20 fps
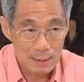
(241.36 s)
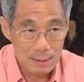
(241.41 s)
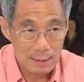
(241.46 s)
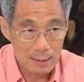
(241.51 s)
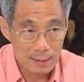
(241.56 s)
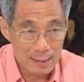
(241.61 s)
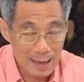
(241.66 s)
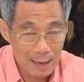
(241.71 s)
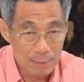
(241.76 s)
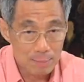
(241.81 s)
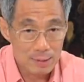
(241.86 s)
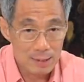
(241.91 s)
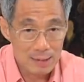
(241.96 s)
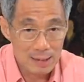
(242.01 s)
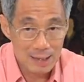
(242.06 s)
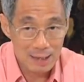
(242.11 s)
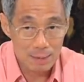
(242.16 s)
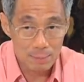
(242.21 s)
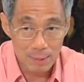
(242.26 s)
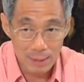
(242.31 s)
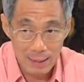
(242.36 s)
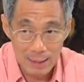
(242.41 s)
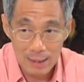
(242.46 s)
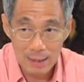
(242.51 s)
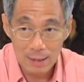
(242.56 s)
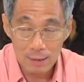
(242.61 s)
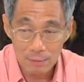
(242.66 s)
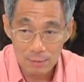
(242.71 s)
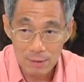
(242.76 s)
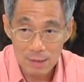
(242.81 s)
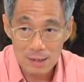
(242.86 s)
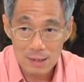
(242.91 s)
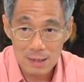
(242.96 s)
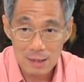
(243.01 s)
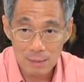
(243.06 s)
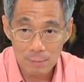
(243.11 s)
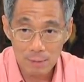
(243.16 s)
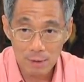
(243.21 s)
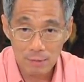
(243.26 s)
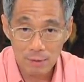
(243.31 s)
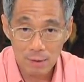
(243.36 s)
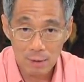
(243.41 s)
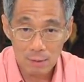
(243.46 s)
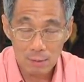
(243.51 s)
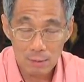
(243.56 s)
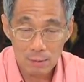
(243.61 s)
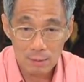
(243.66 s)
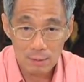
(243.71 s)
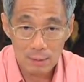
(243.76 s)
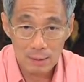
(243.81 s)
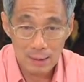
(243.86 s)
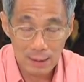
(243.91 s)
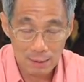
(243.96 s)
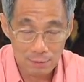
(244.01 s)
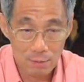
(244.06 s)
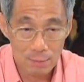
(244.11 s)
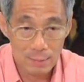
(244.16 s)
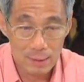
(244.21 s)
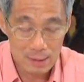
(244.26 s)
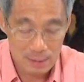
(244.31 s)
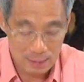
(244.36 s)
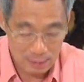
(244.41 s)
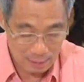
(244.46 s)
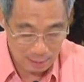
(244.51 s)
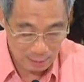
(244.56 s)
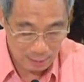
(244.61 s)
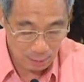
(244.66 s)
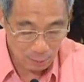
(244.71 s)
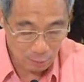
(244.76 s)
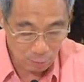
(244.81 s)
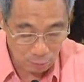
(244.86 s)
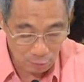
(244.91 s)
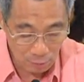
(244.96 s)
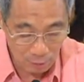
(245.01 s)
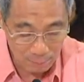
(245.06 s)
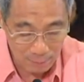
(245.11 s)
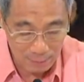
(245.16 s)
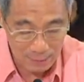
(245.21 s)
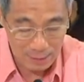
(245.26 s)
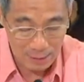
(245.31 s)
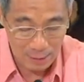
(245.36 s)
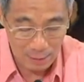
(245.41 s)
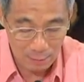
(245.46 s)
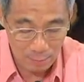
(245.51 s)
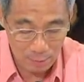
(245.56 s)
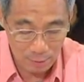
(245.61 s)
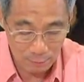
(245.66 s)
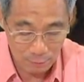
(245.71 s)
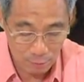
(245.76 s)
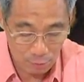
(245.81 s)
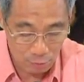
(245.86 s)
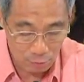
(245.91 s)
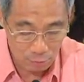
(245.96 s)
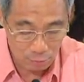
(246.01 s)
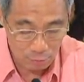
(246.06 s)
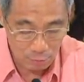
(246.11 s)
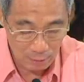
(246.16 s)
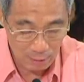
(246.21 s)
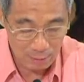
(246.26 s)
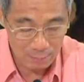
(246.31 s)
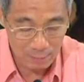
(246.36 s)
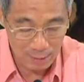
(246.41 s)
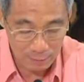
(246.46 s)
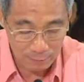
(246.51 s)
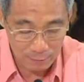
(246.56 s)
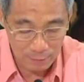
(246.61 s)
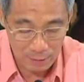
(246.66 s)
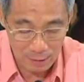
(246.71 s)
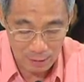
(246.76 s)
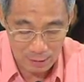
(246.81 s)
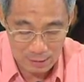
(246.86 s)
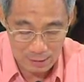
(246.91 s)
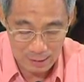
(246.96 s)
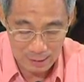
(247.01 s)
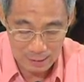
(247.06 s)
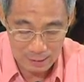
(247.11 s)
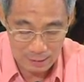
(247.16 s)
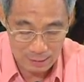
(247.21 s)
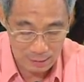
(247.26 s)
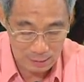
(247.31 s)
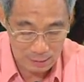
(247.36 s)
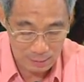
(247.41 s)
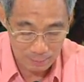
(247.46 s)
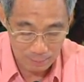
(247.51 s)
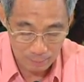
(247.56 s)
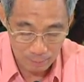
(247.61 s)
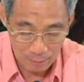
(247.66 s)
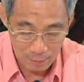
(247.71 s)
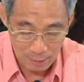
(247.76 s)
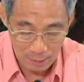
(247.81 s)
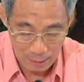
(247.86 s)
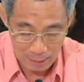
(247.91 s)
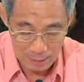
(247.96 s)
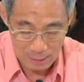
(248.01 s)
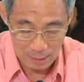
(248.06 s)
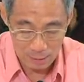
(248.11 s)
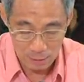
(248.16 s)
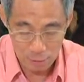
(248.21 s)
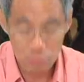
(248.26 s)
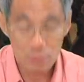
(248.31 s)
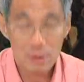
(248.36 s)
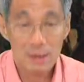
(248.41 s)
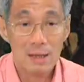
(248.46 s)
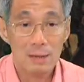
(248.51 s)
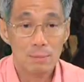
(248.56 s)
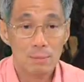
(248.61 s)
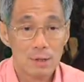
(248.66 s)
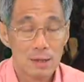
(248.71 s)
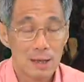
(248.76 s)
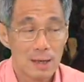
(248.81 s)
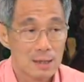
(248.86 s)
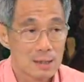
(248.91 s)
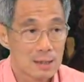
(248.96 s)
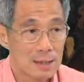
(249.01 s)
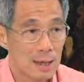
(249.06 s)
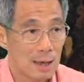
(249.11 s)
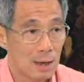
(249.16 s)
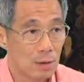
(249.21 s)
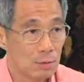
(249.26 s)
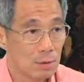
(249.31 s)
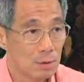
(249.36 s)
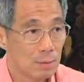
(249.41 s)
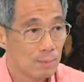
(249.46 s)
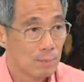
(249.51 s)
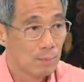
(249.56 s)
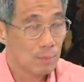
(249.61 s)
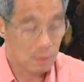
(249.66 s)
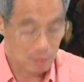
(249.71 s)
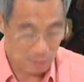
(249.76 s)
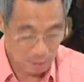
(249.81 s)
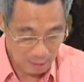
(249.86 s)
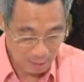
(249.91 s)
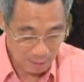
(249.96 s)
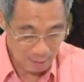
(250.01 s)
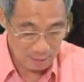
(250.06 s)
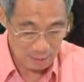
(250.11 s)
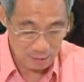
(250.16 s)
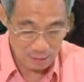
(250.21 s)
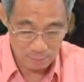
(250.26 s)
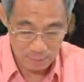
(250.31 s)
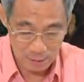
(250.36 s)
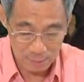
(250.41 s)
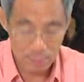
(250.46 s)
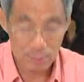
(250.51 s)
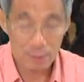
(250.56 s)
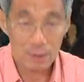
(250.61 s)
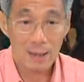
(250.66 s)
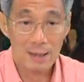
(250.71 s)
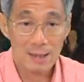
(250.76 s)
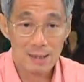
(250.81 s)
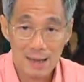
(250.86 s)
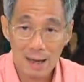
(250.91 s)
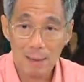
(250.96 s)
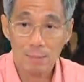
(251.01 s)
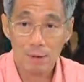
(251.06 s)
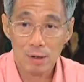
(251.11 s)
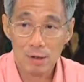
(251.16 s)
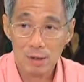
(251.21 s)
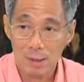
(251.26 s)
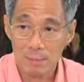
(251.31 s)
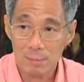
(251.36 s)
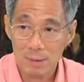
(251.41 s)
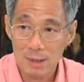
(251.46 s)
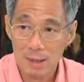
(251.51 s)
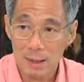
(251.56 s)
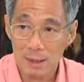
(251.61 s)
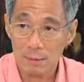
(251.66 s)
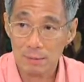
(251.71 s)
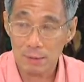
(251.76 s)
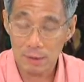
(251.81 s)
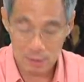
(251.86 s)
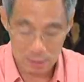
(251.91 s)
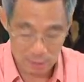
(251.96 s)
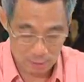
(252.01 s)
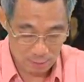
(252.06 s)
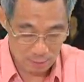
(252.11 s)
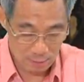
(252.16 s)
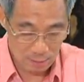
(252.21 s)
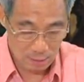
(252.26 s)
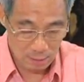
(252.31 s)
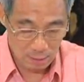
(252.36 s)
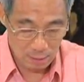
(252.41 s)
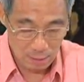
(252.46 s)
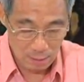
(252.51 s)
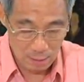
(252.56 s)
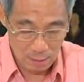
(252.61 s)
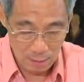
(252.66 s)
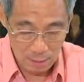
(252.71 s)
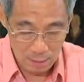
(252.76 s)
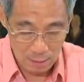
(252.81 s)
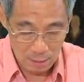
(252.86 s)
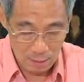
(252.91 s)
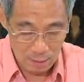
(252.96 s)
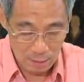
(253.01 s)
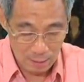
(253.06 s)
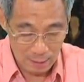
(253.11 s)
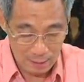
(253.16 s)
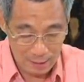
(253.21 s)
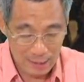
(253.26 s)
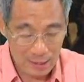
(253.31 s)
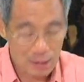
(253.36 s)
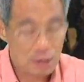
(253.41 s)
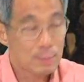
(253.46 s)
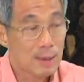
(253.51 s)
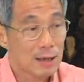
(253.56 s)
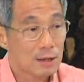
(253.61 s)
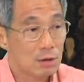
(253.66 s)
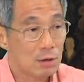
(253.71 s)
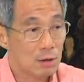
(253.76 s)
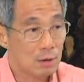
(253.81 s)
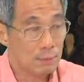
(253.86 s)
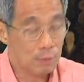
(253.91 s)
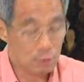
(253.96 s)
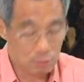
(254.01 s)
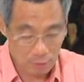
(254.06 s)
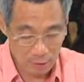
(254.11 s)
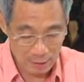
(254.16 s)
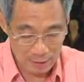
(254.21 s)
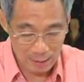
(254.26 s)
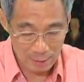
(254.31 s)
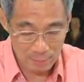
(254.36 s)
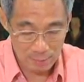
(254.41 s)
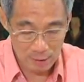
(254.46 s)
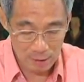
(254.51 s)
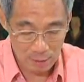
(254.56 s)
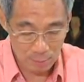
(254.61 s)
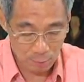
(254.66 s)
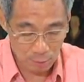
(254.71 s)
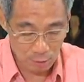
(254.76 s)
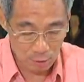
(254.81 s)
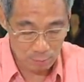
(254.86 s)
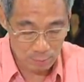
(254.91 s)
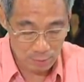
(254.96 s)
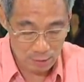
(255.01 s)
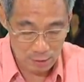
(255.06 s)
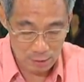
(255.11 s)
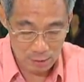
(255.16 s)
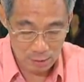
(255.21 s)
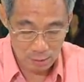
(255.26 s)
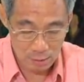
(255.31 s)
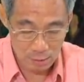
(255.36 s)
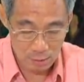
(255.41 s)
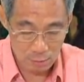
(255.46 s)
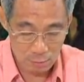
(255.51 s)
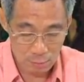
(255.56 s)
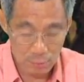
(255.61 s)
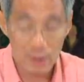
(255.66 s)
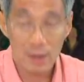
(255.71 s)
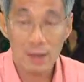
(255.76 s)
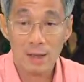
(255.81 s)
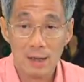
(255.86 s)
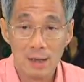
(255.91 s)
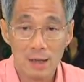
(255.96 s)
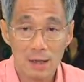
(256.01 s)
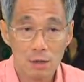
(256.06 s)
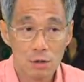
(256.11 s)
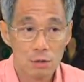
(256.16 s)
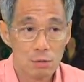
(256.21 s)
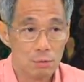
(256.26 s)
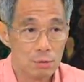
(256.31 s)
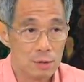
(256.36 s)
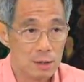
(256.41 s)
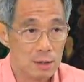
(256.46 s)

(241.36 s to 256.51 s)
the cabinet at the beginning of this term of government. I will do a mid-term review and make further changes as the new team shakes down and as people establish themselves. And I expect to review the cabinet appointments within the next 2